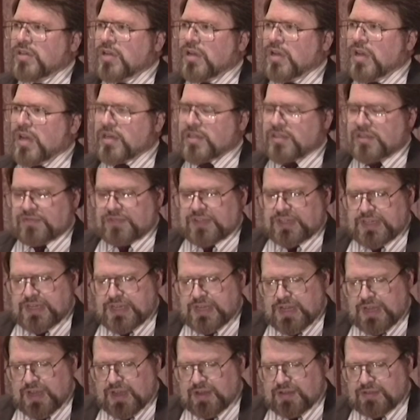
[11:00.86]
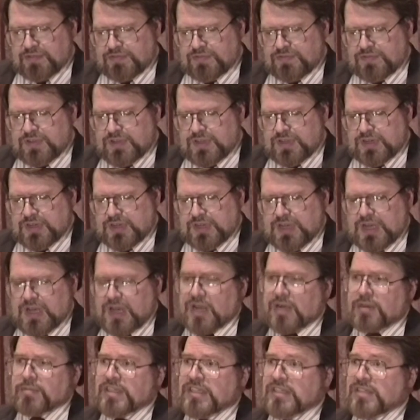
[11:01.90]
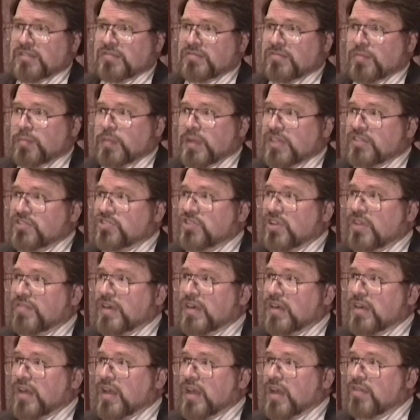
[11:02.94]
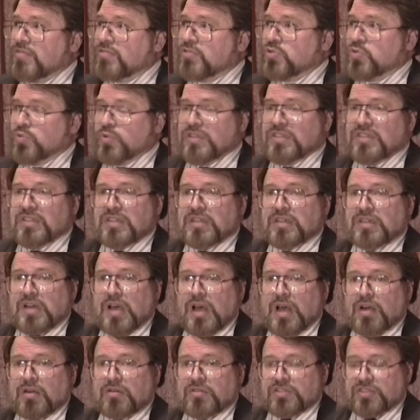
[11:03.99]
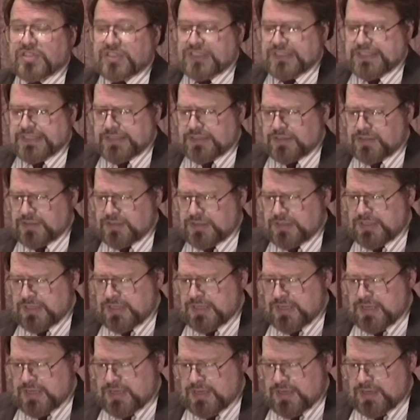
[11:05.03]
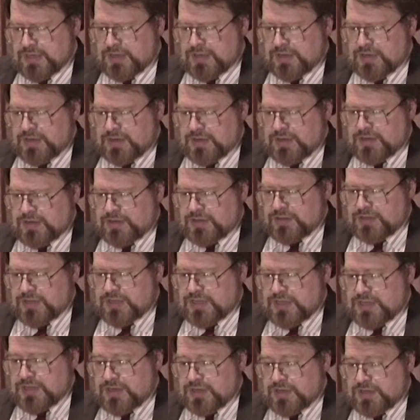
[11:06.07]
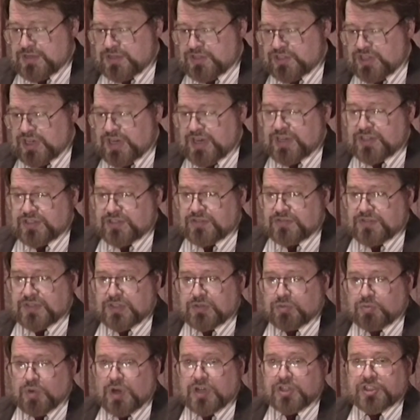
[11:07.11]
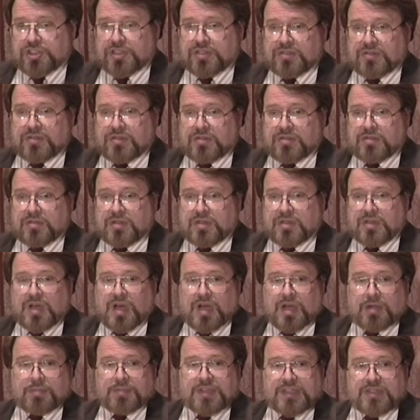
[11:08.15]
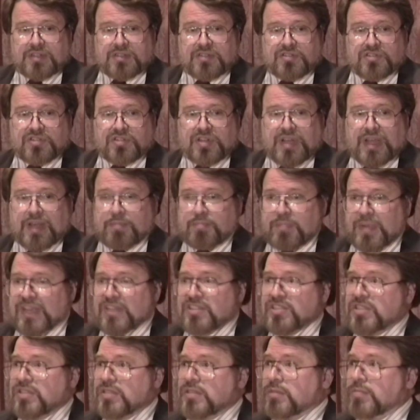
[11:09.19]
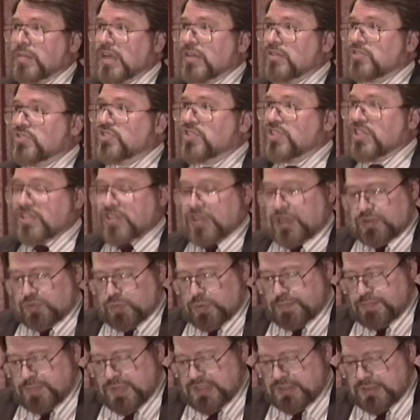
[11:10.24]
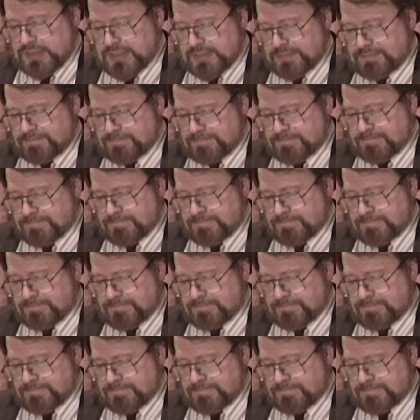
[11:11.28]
collectively have an economy of about $7.5 trillion a year. The uh, size of the Russian economy is at best about 600 billion.